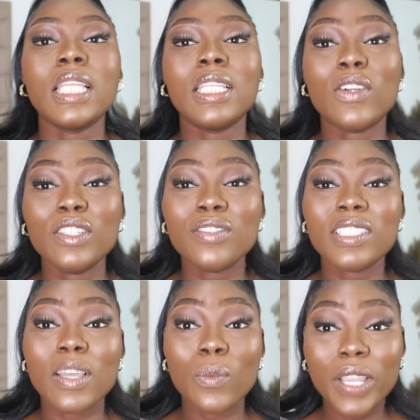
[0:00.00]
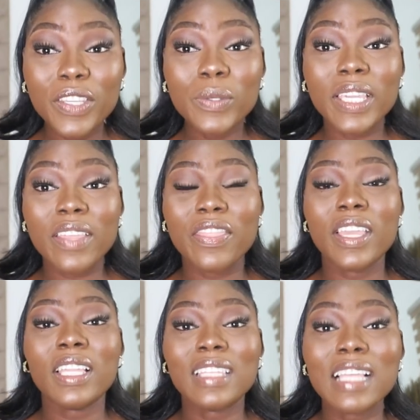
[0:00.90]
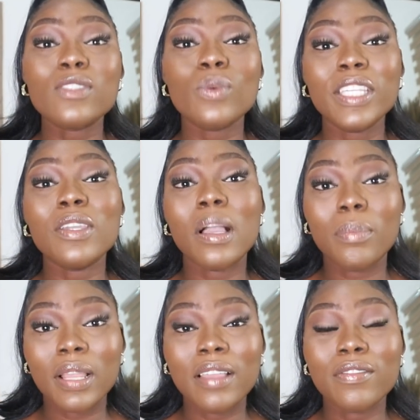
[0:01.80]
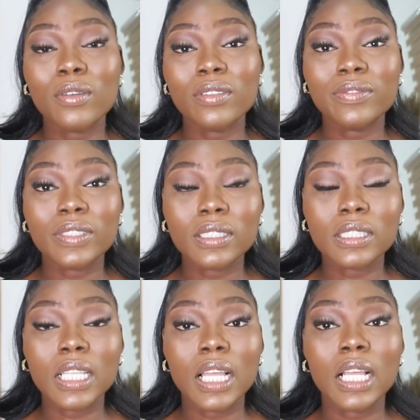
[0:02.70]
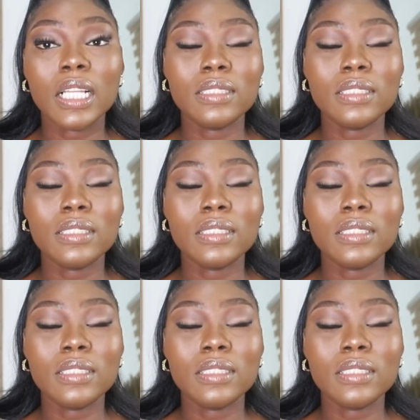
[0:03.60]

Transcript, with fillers: The countries that when you get there, that's when you apply for a visa.